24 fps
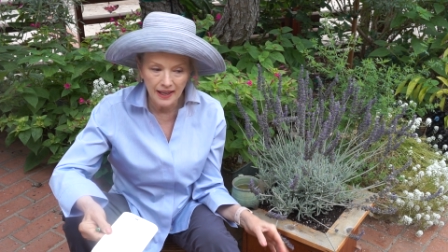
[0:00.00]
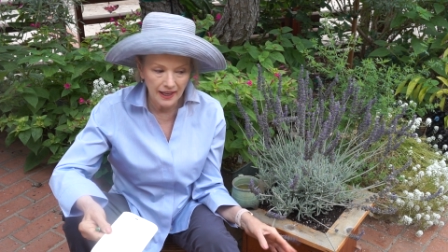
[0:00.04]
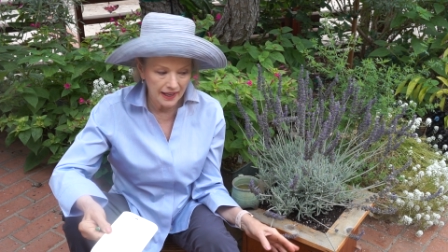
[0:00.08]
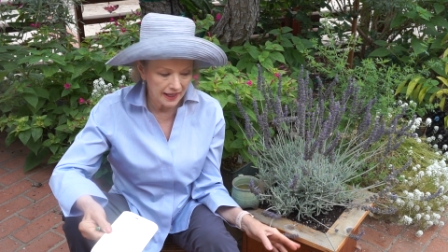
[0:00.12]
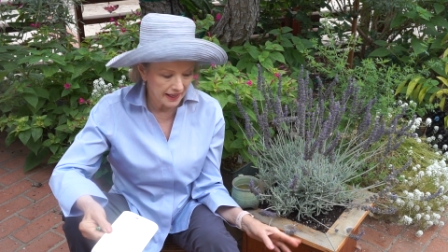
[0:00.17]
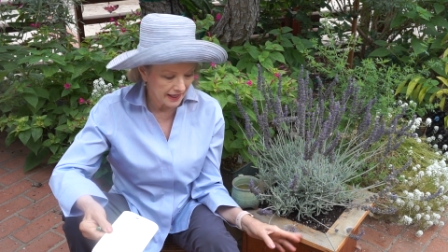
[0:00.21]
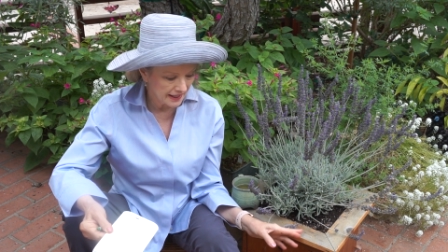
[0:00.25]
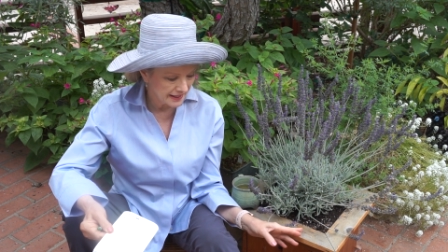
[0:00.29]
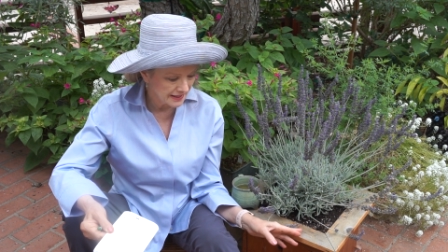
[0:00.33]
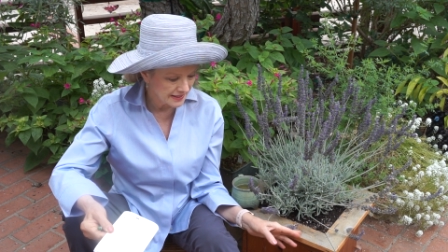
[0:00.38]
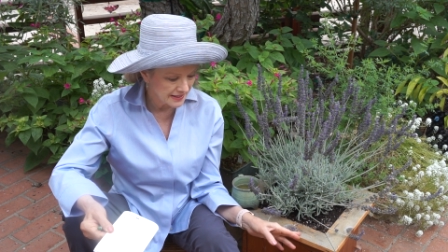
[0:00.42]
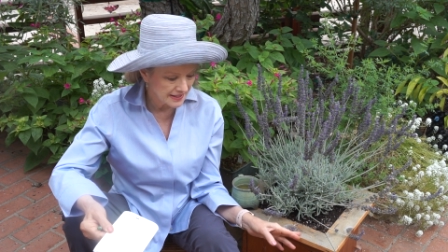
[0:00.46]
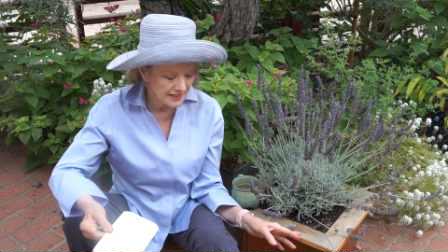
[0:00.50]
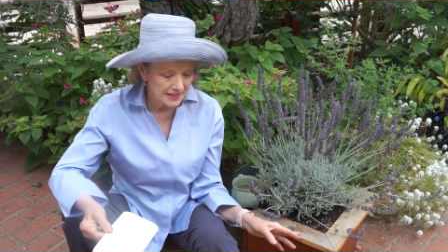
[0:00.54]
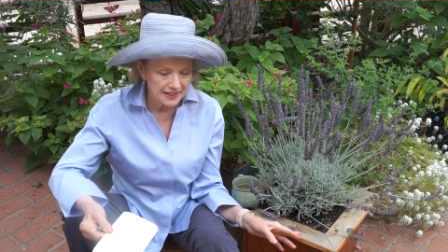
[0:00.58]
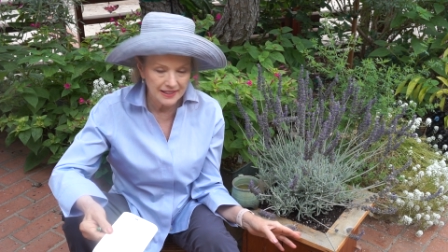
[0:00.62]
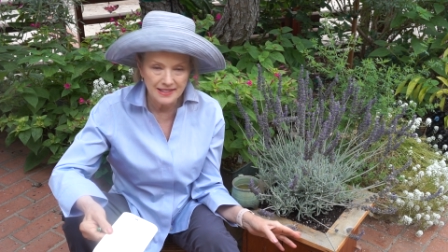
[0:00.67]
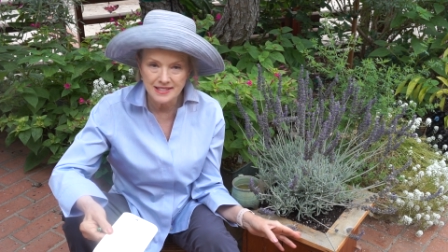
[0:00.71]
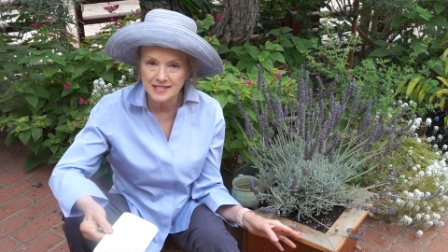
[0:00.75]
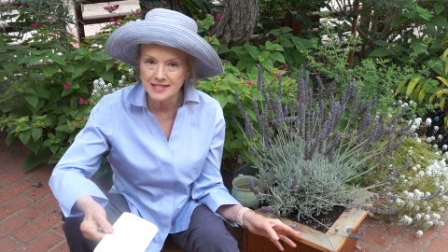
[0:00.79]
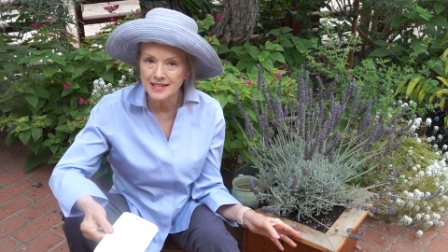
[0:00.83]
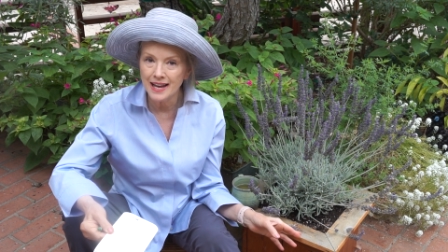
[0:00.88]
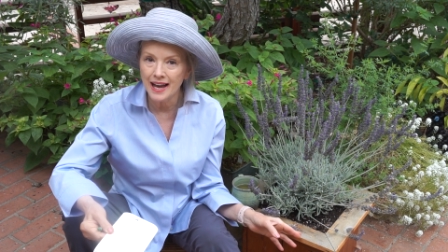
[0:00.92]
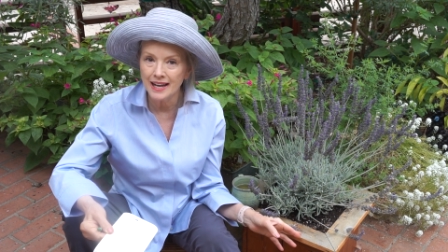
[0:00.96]
and he
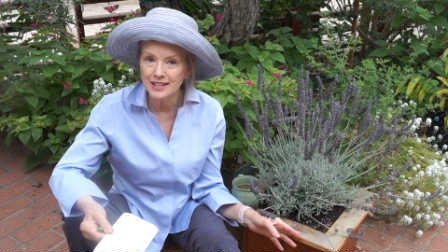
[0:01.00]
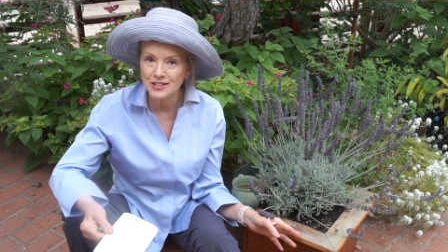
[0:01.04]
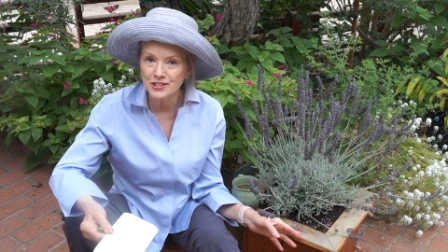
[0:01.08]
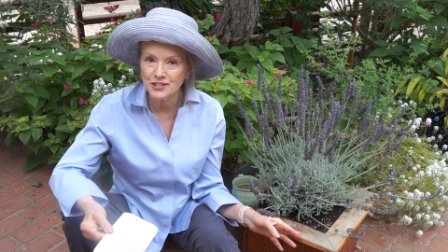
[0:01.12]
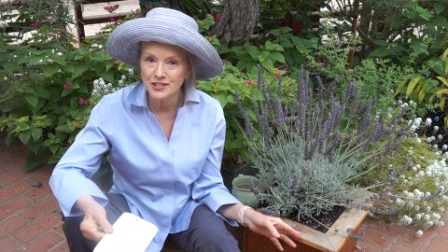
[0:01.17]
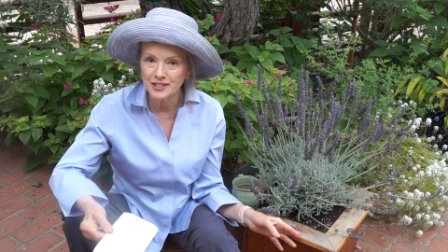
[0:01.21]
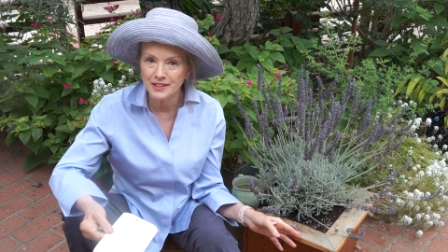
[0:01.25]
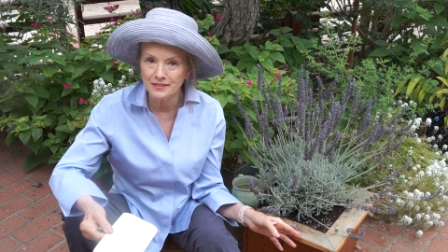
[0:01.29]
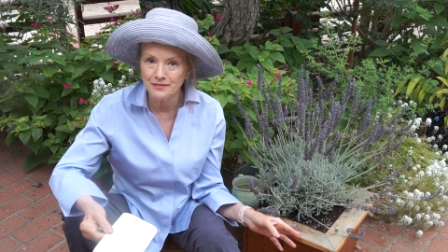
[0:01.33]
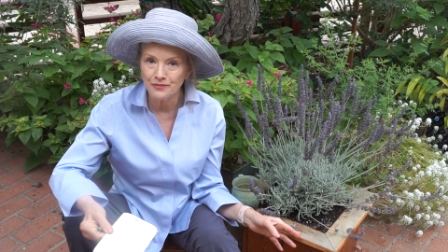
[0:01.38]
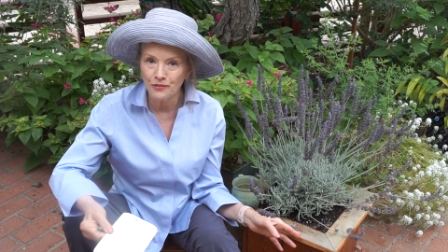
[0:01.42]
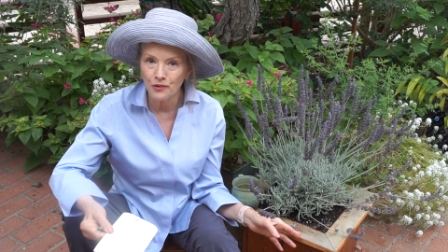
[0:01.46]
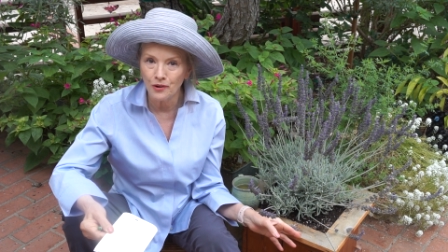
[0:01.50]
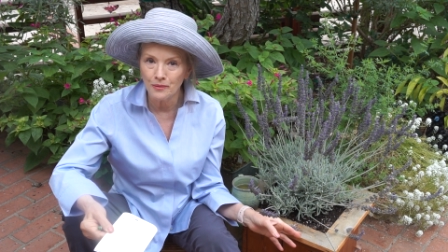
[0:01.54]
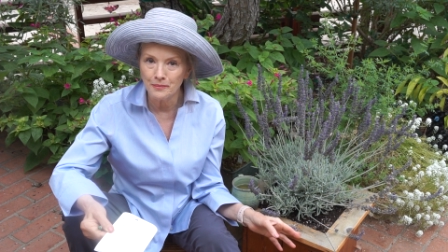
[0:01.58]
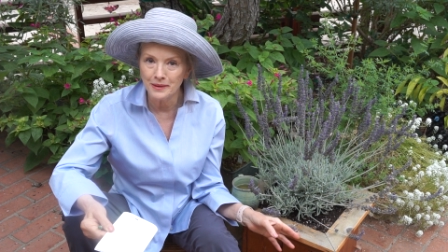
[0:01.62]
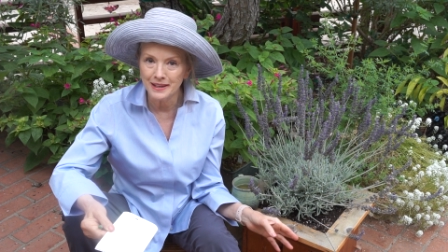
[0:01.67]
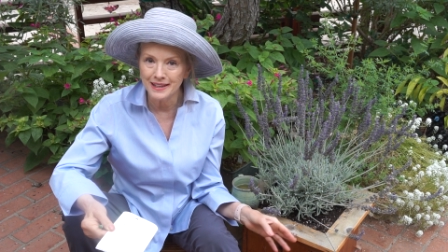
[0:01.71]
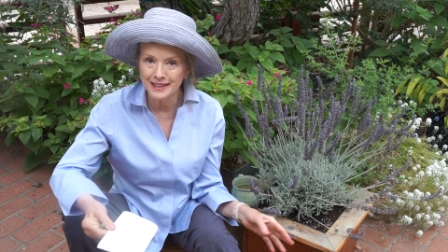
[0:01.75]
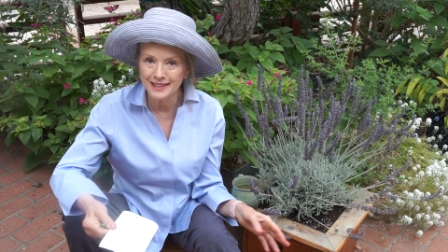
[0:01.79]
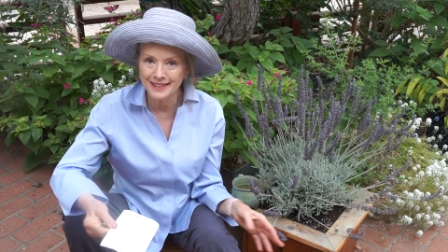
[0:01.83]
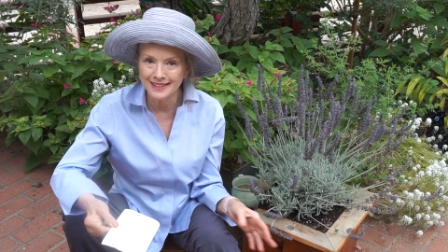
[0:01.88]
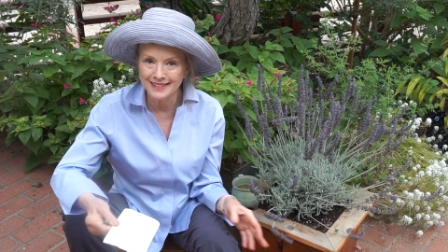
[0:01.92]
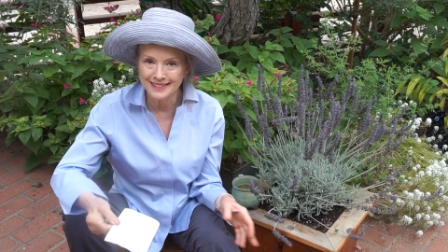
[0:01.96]
snatched it for
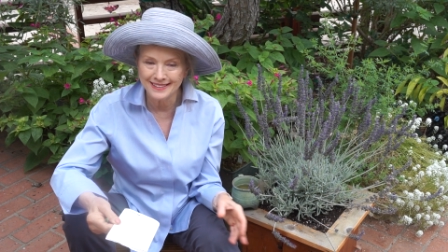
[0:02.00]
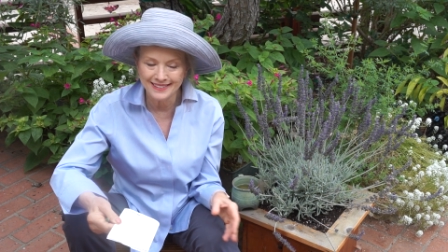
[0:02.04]
me.